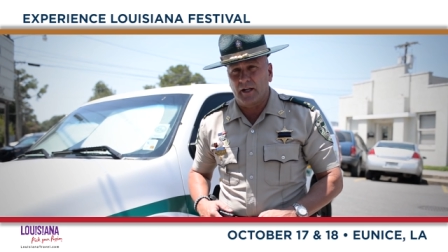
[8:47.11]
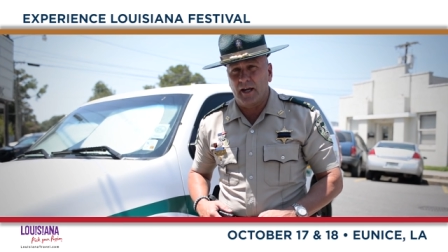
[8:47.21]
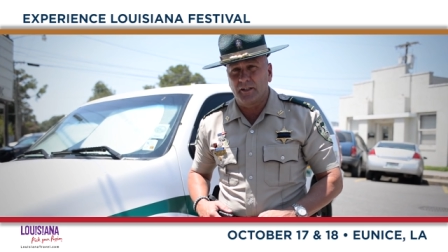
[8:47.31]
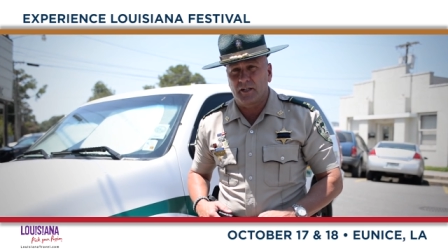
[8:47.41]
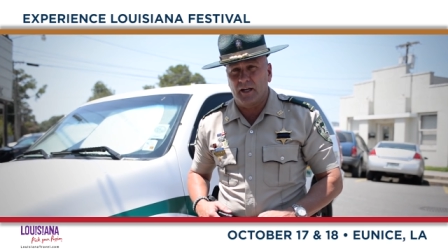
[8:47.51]

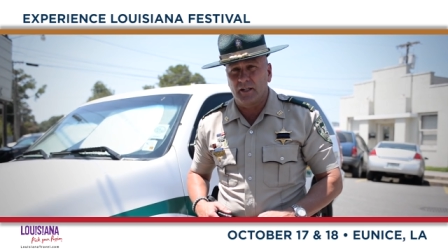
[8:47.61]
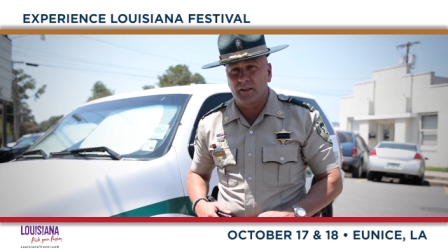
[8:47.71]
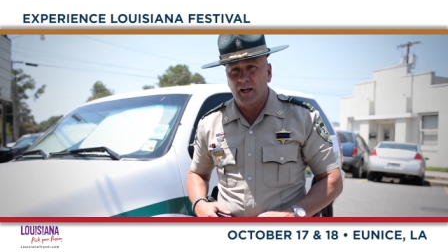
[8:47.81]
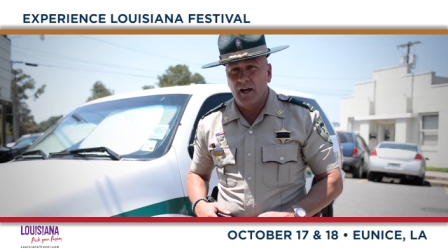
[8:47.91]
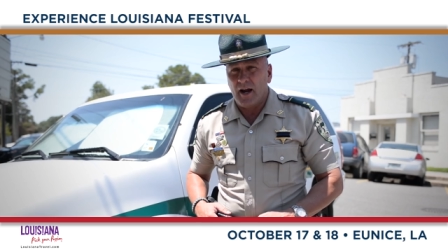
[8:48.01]

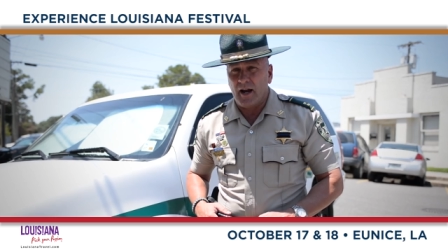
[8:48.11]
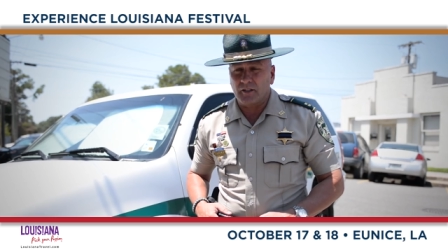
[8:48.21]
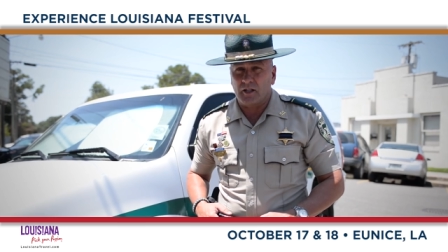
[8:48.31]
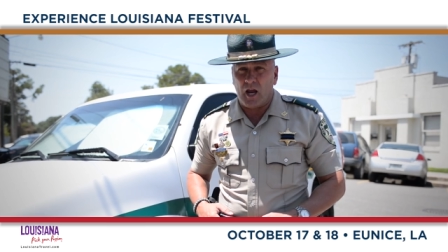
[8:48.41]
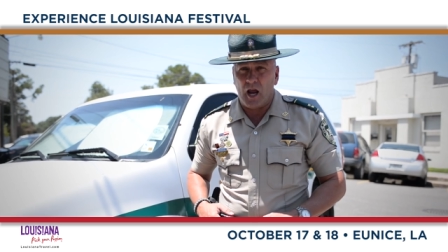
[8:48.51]
18th at
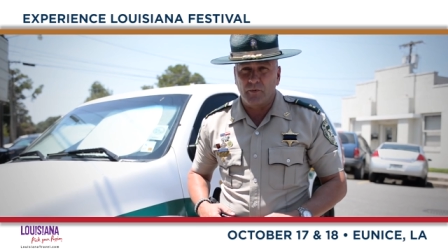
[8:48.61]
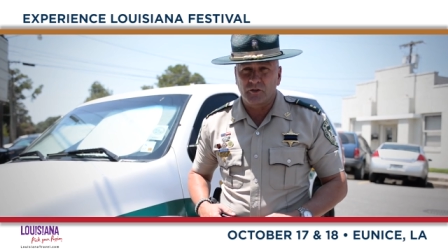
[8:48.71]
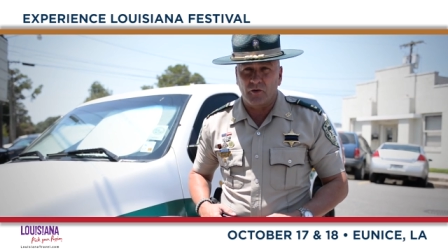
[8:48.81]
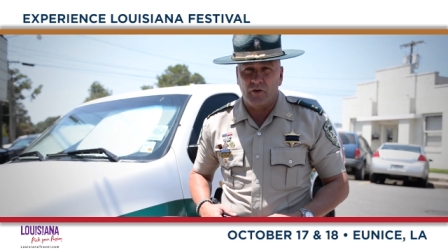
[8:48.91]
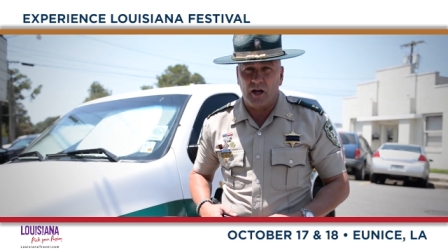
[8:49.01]
the campus
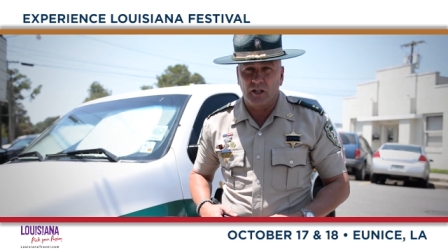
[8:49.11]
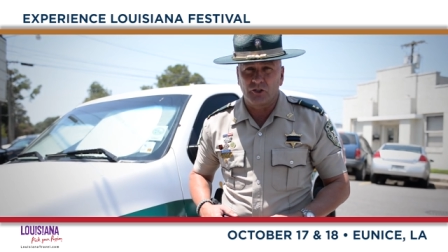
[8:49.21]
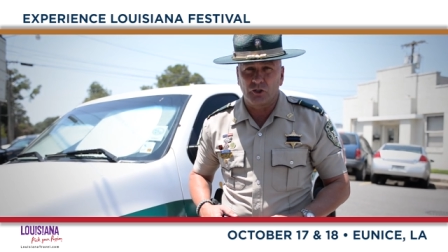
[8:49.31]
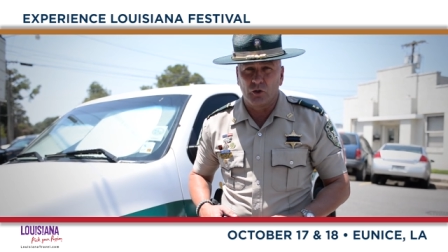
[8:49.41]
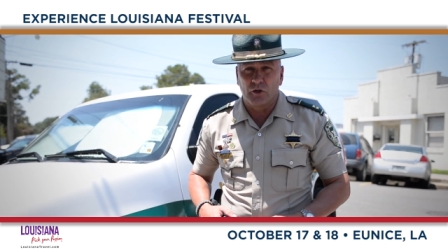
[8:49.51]
of
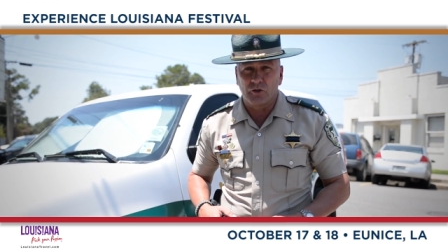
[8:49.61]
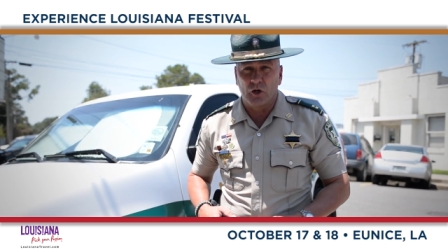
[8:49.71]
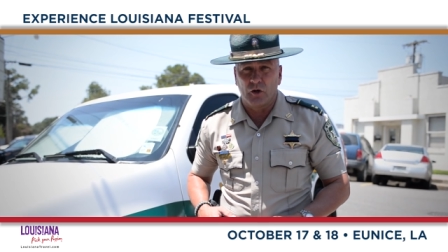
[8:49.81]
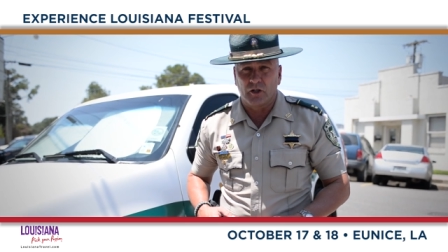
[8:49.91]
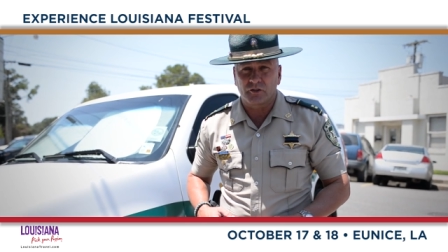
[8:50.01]
LSU in
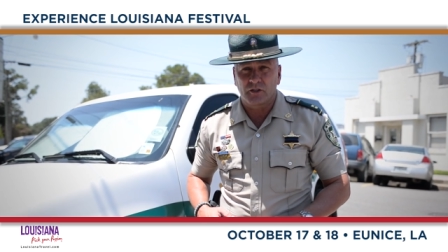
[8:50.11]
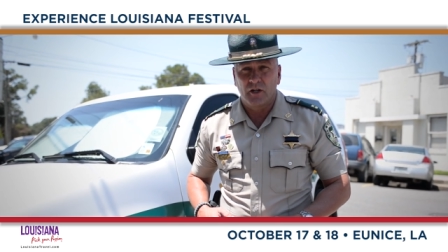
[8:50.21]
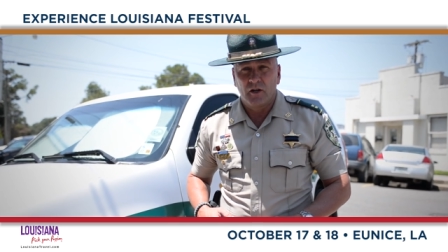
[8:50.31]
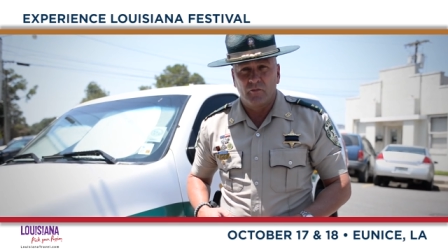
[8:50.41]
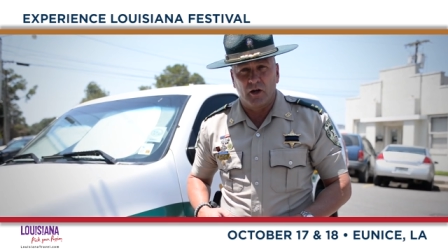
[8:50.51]
Eunice
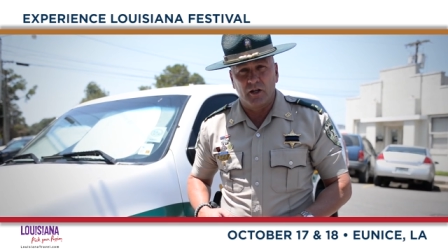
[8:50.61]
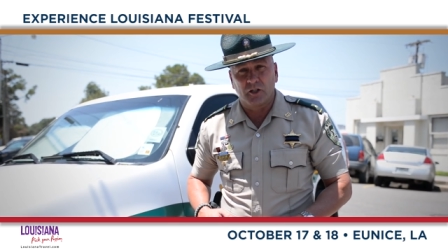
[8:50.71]
for the